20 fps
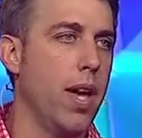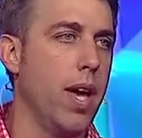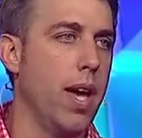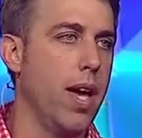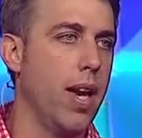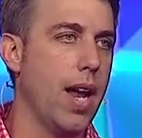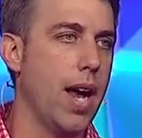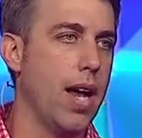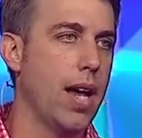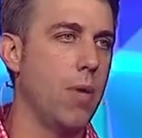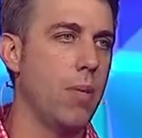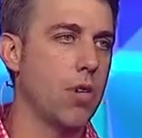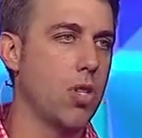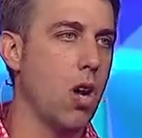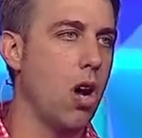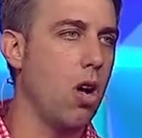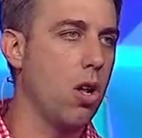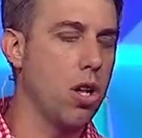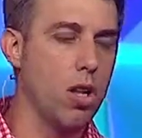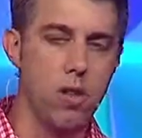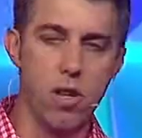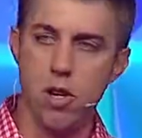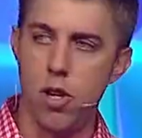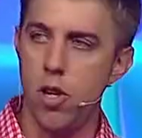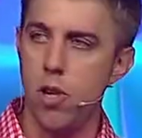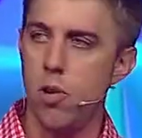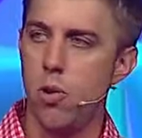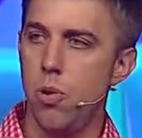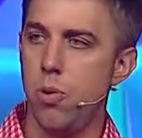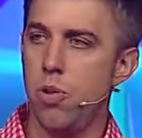And I, it was all in the
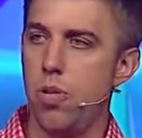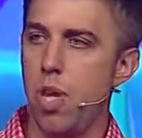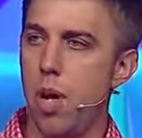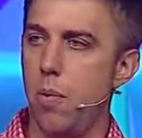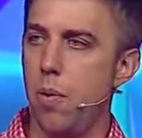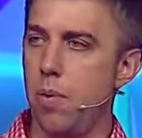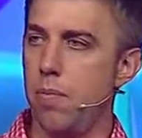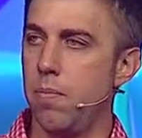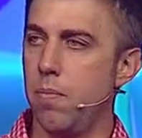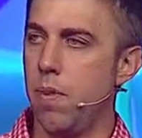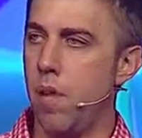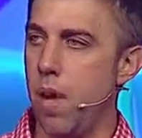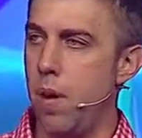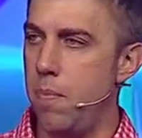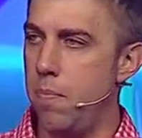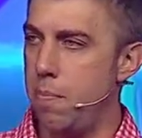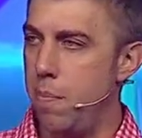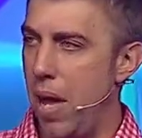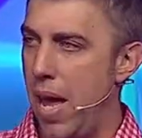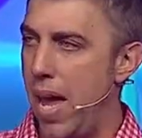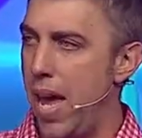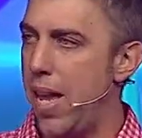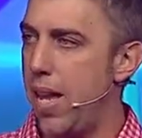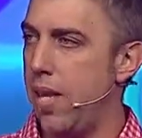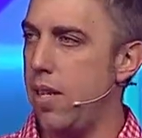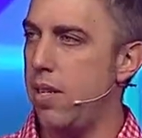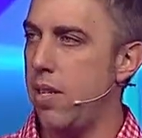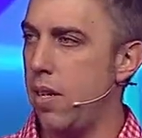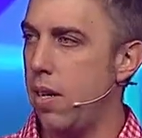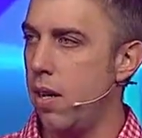news. They, would, they
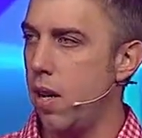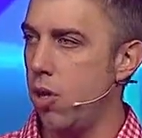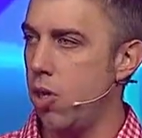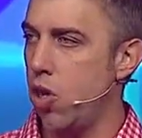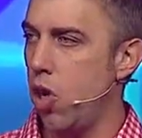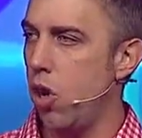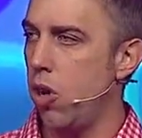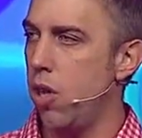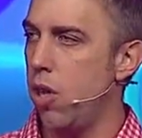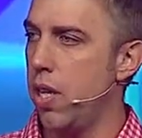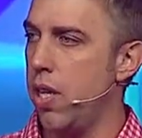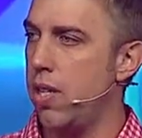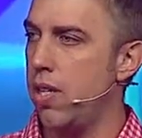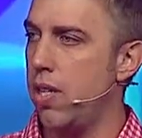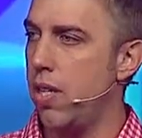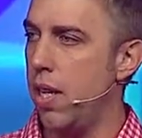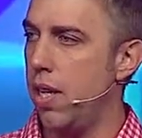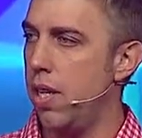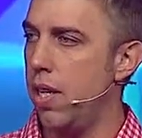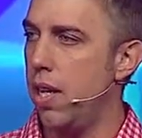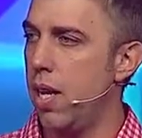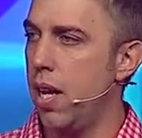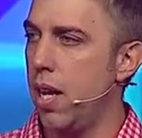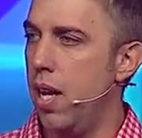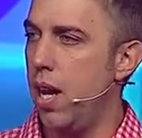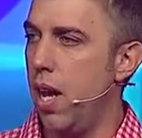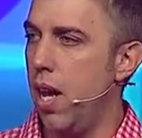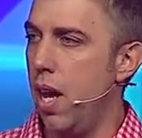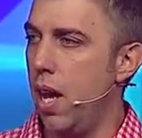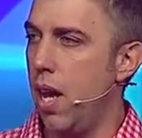beheaded a journalist. And,
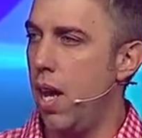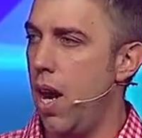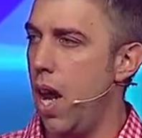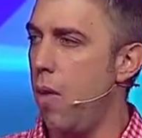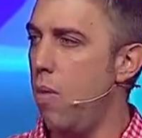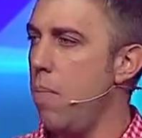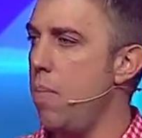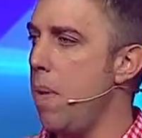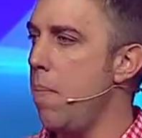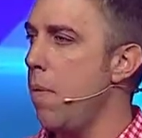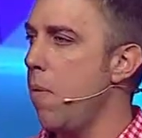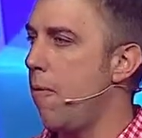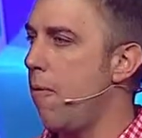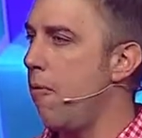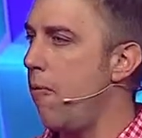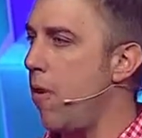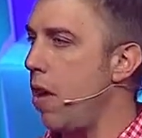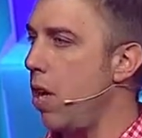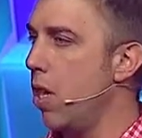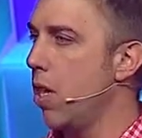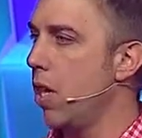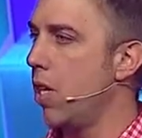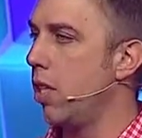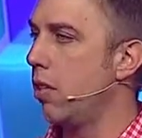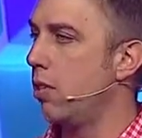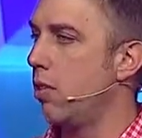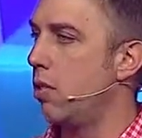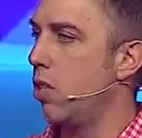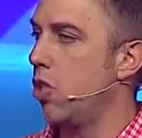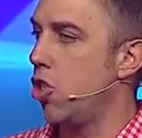and I remember
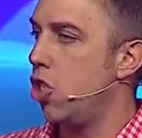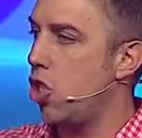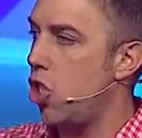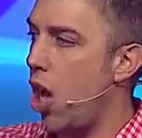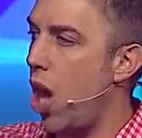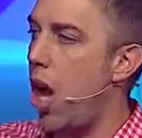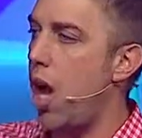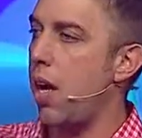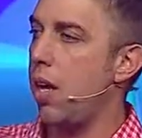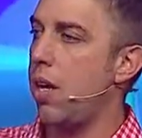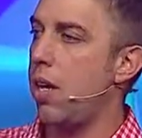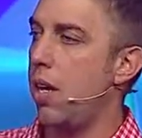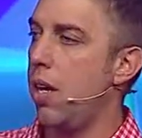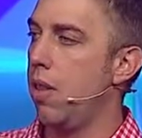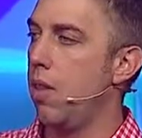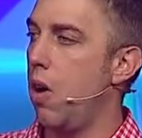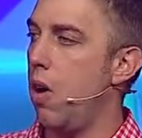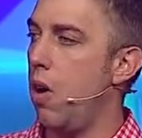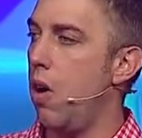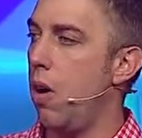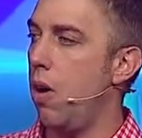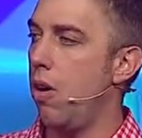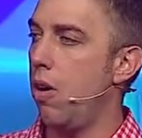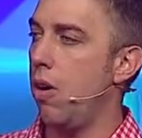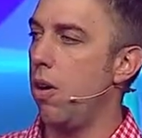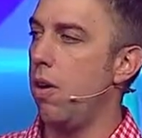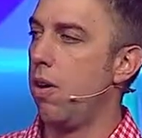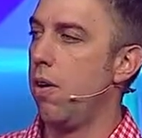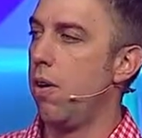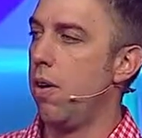feeling the shock and the
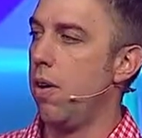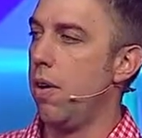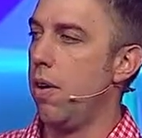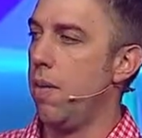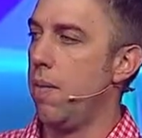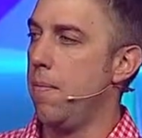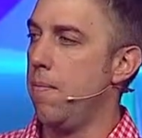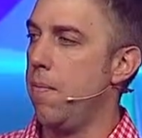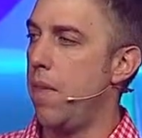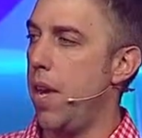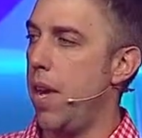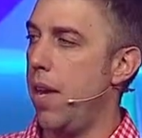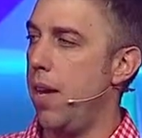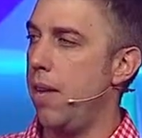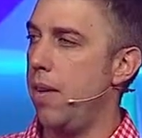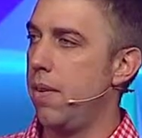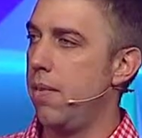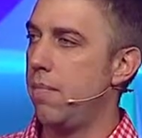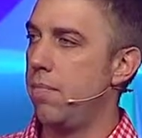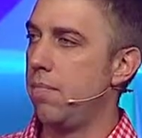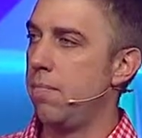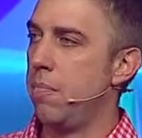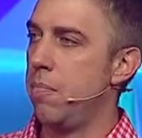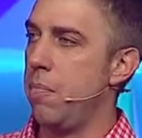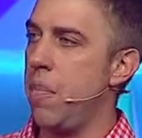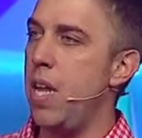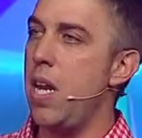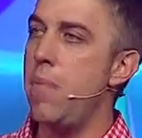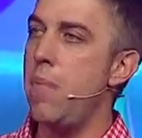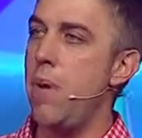horror that
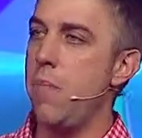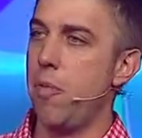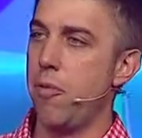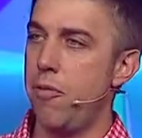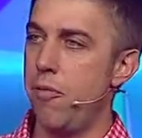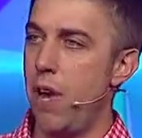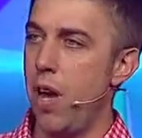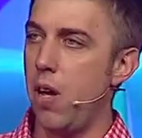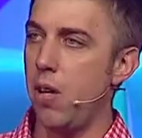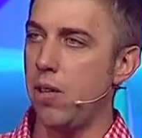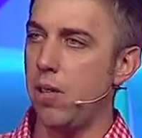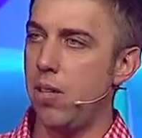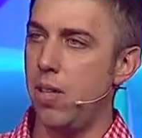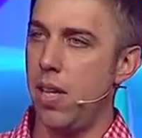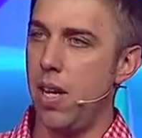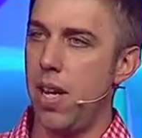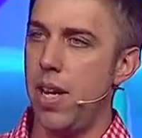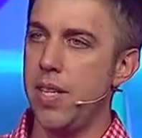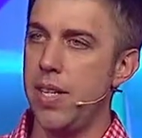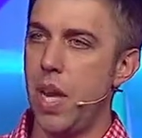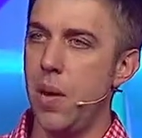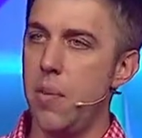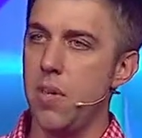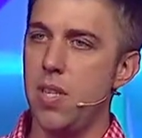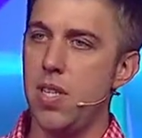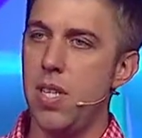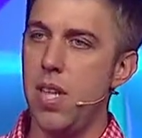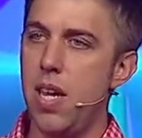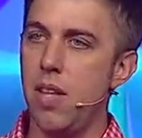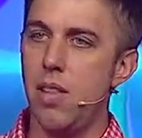many people felt as they would
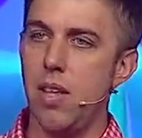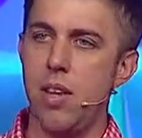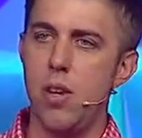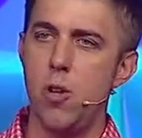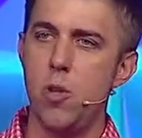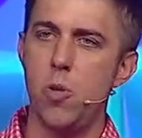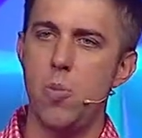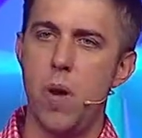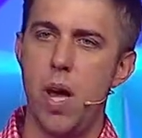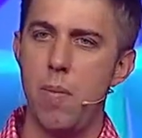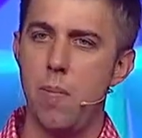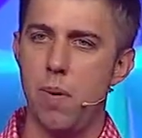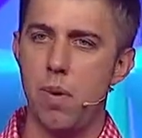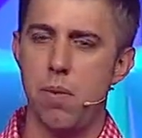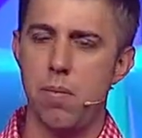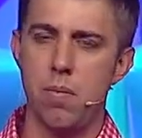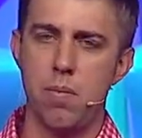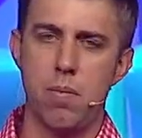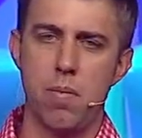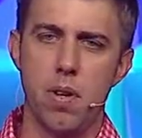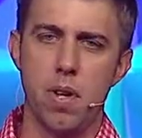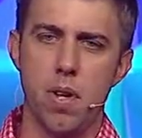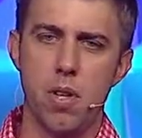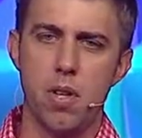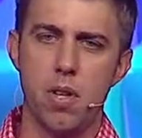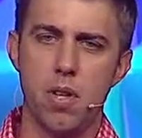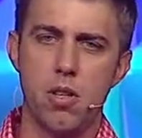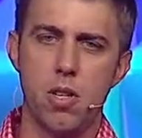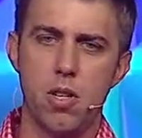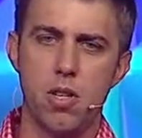see in the newspaper
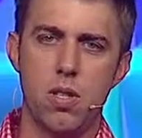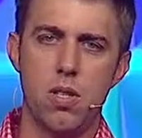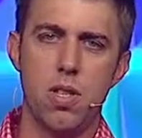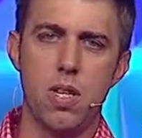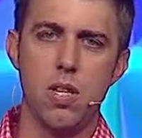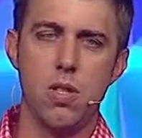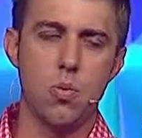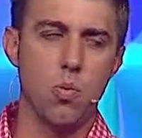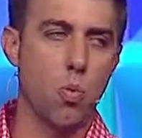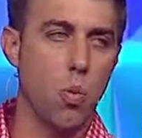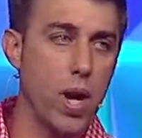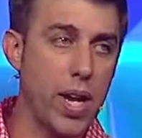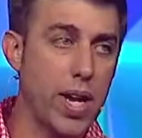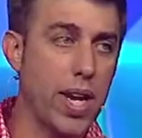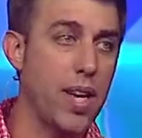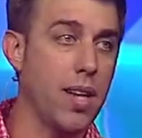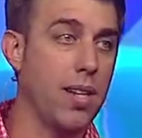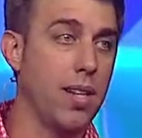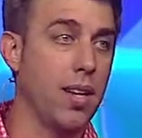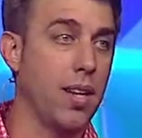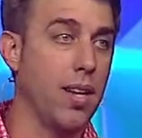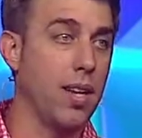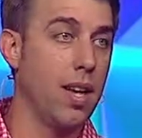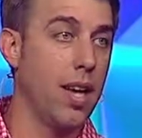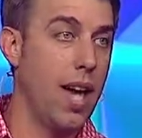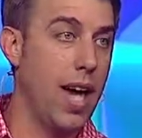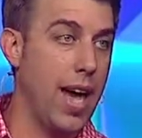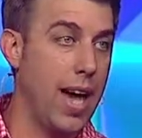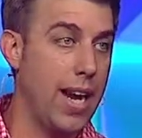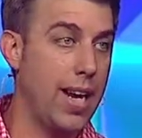just these wicked,
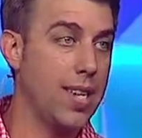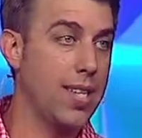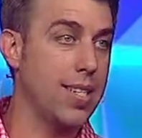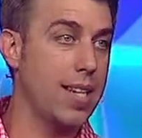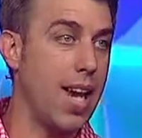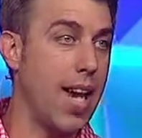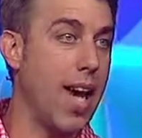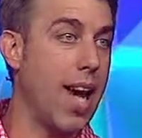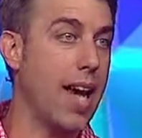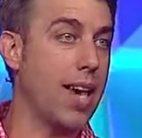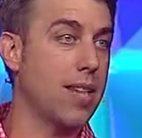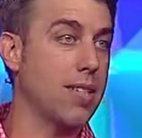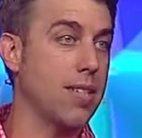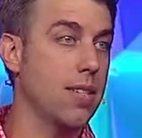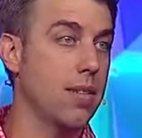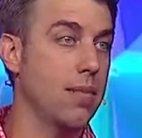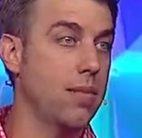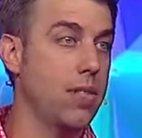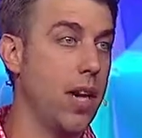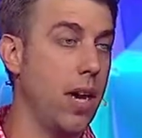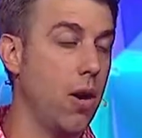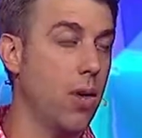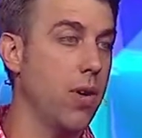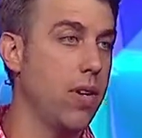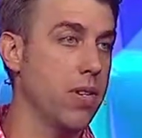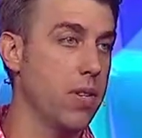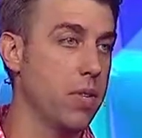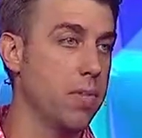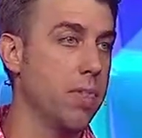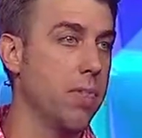heinous acts of
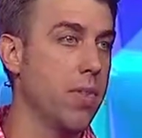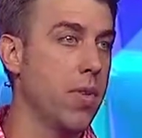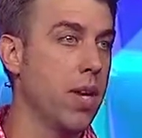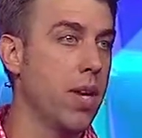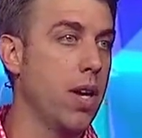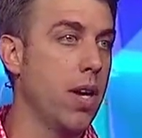terrorism.